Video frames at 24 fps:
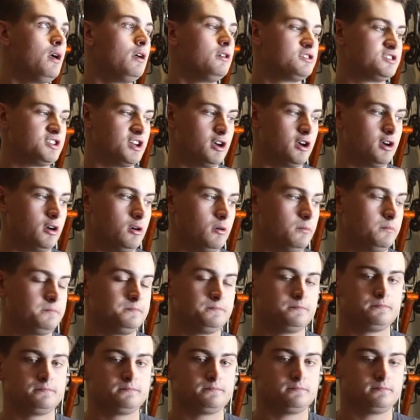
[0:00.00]
So
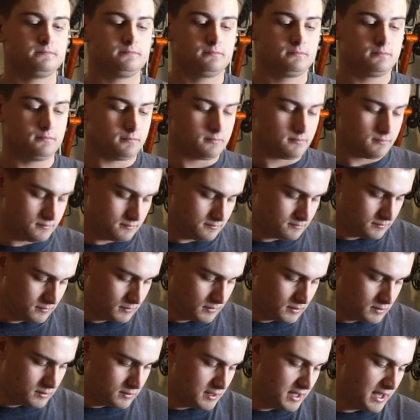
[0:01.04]

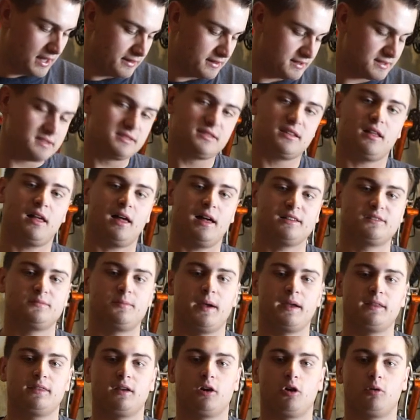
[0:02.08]
yeah, this is the last
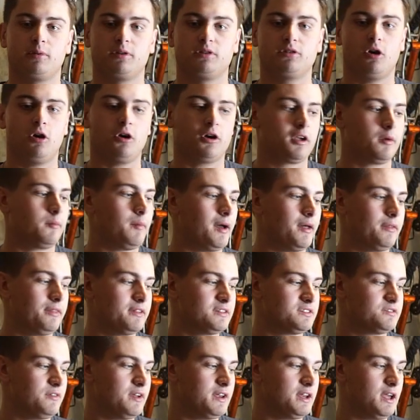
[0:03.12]
bait that I'll be talking about in
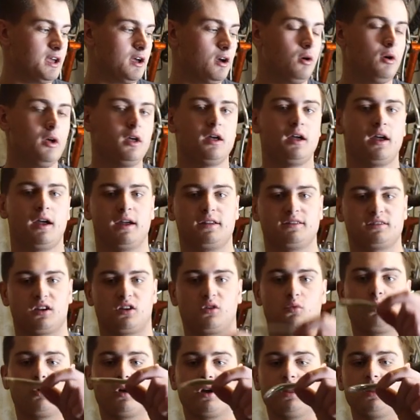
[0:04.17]
this video. It's a
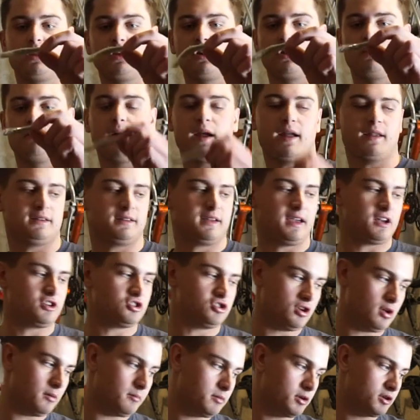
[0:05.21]
really good bait to
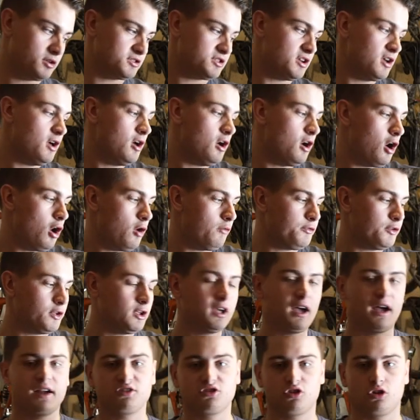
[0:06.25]
catch numbers. Hopefully
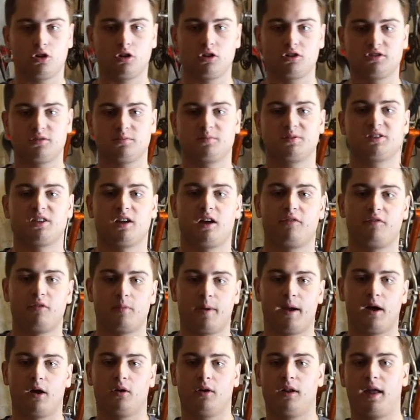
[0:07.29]
you guys learned some stuff
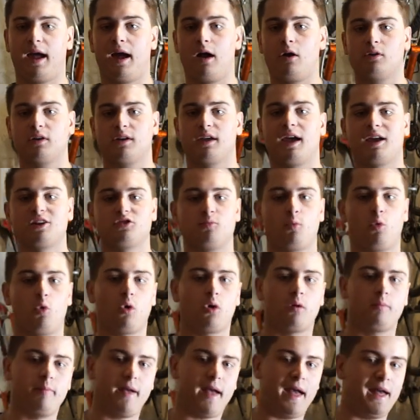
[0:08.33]
about how to catch
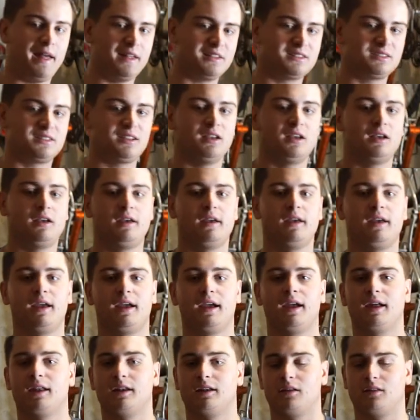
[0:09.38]
more bass
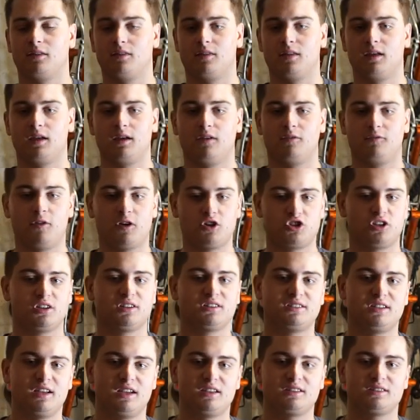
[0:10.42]
in the fishing
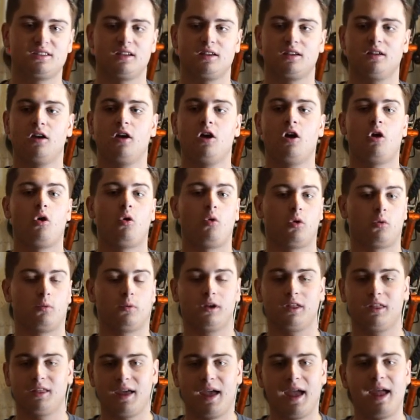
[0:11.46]
season or
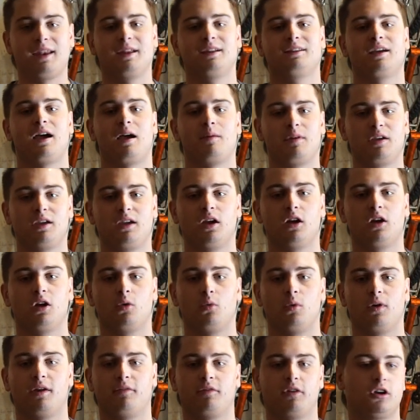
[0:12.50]
really any time of year
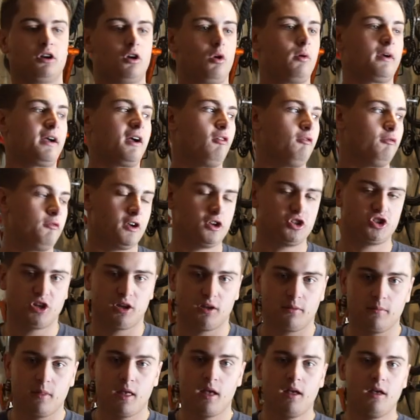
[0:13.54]
whenever you're going out fishing.
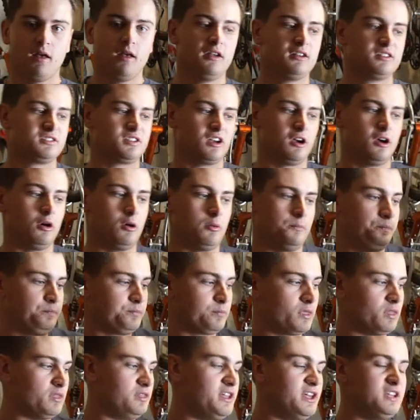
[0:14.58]
So
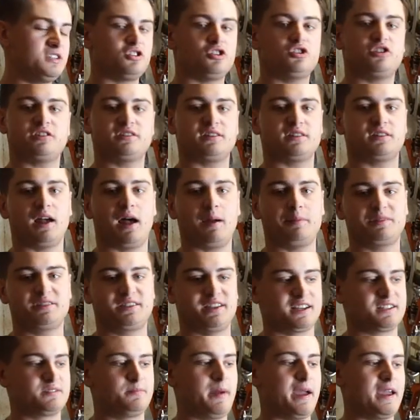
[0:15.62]
these are just the top
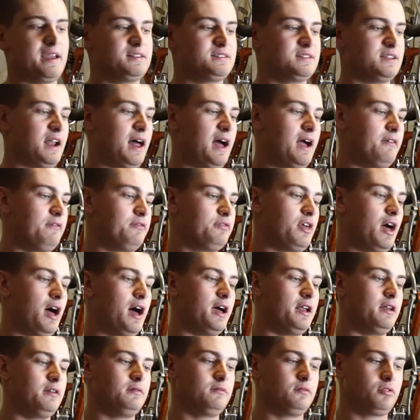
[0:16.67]
six baits that I've
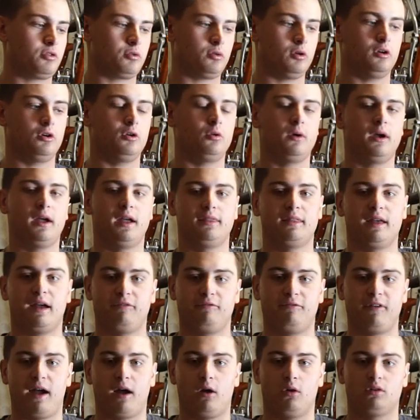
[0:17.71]
thought through and
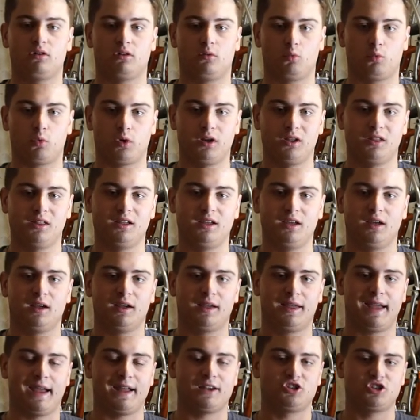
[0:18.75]
that found really
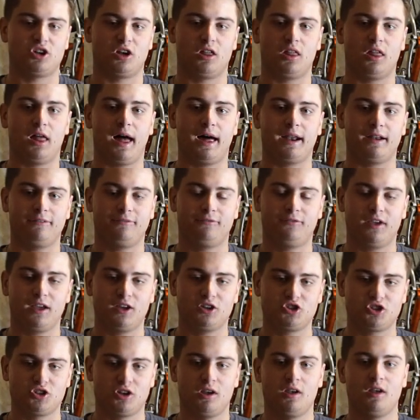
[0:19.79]
catch a lot of
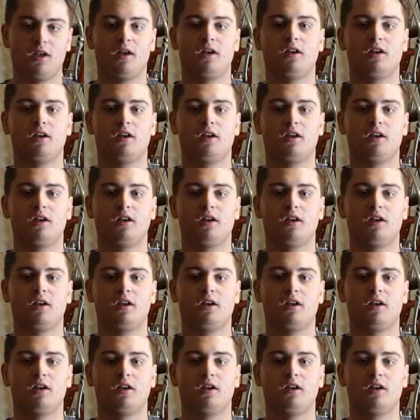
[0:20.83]
fish.